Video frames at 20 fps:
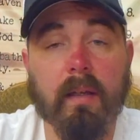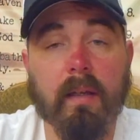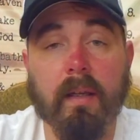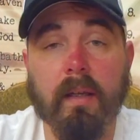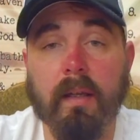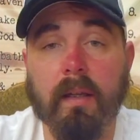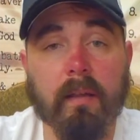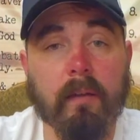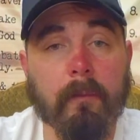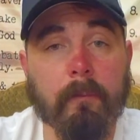
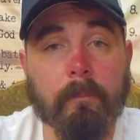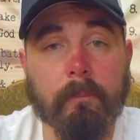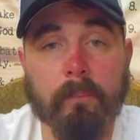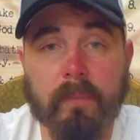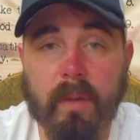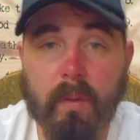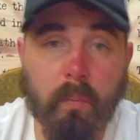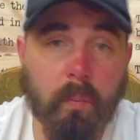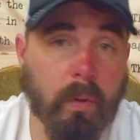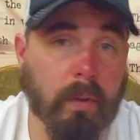and
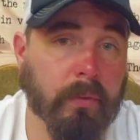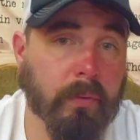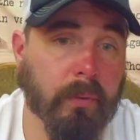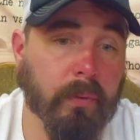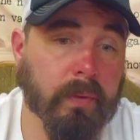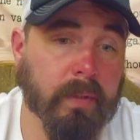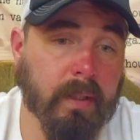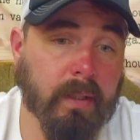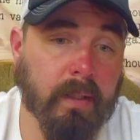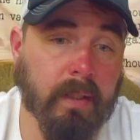1
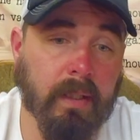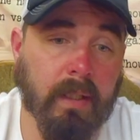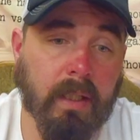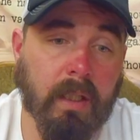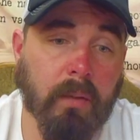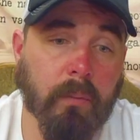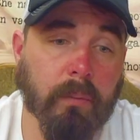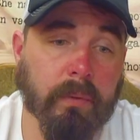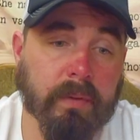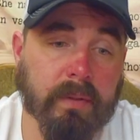through 10
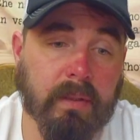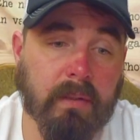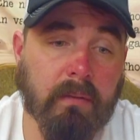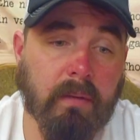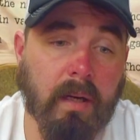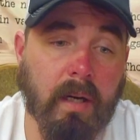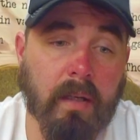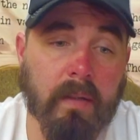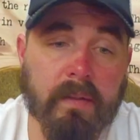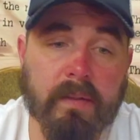here was a
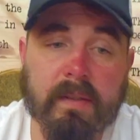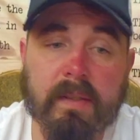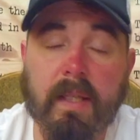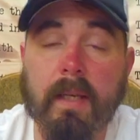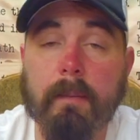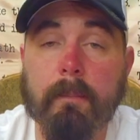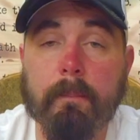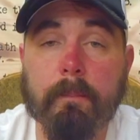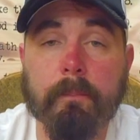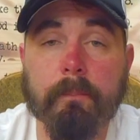lot of the
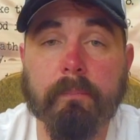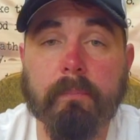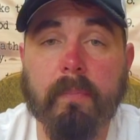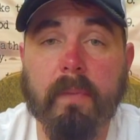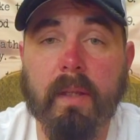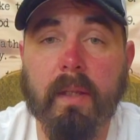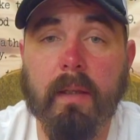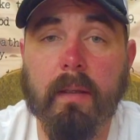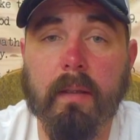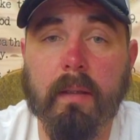same
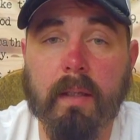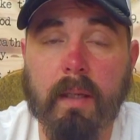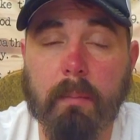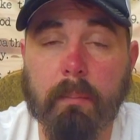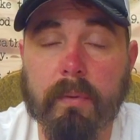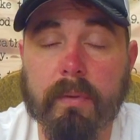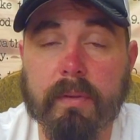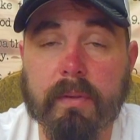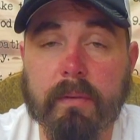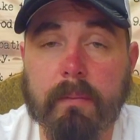in
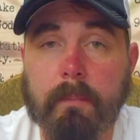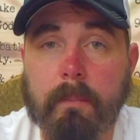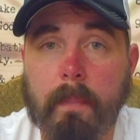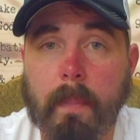Numbers.